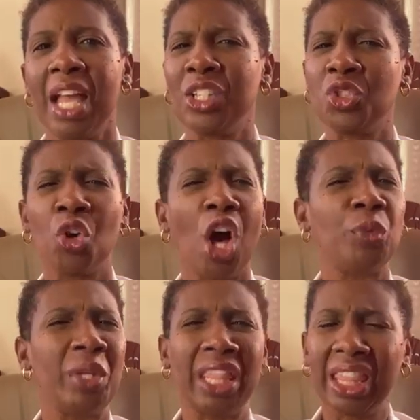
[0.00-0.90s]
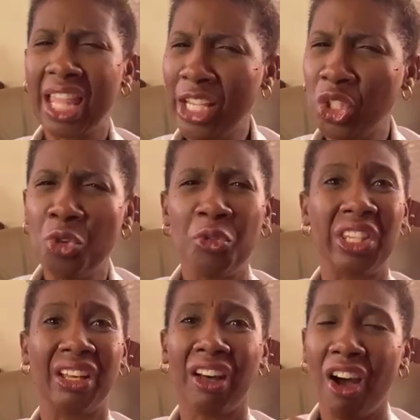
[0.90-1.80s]
And so, God, we thank you for
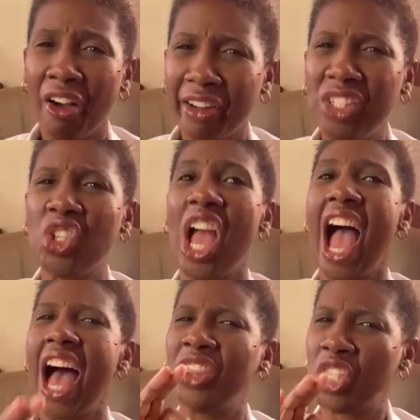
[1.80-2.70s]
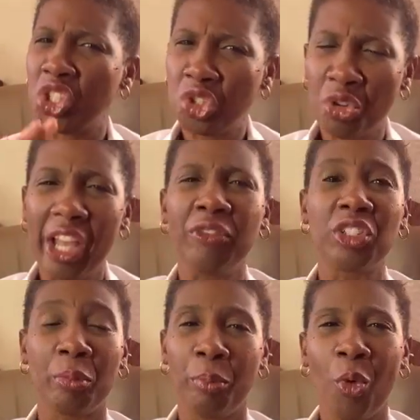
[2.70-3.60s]
the courage and the
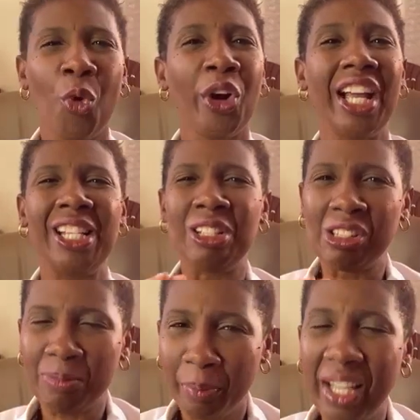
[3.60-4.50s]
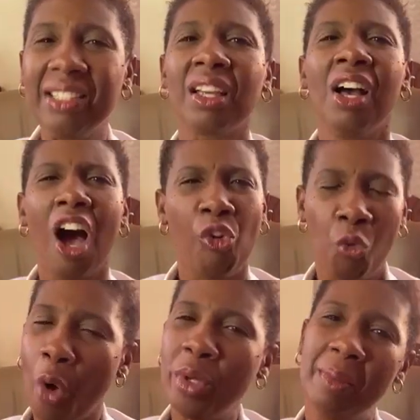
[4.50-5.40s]
strength to pour in spite of
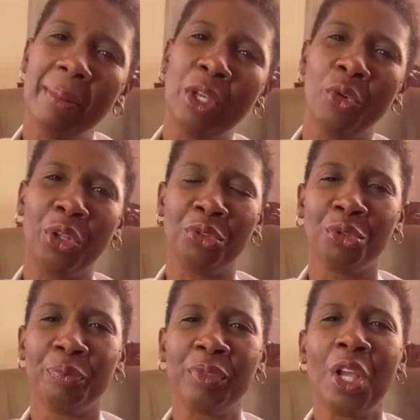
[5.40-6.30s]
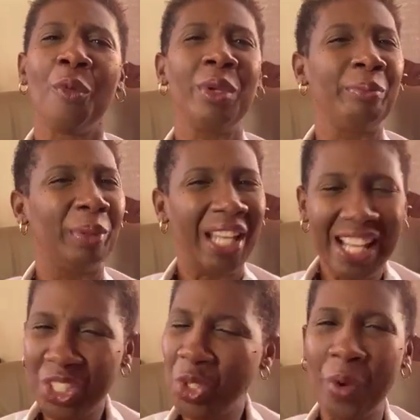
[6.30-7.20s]
what we may be going through. We
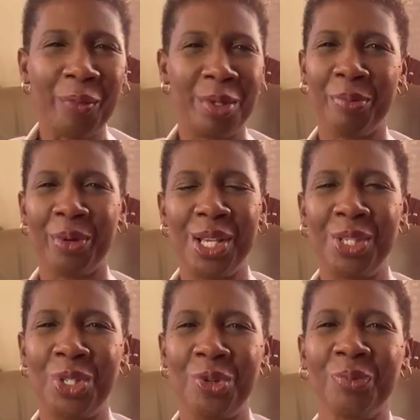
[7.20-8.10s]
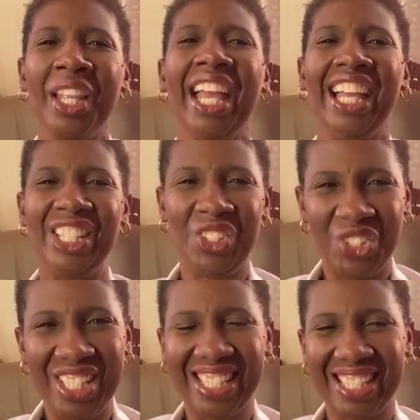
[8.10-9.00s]
bless you and we praise you. In
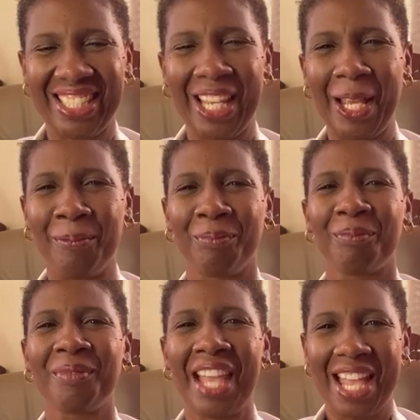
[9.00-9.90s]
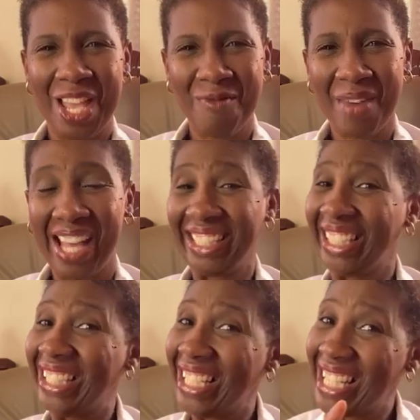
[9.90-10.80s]
Jesus' name, amen.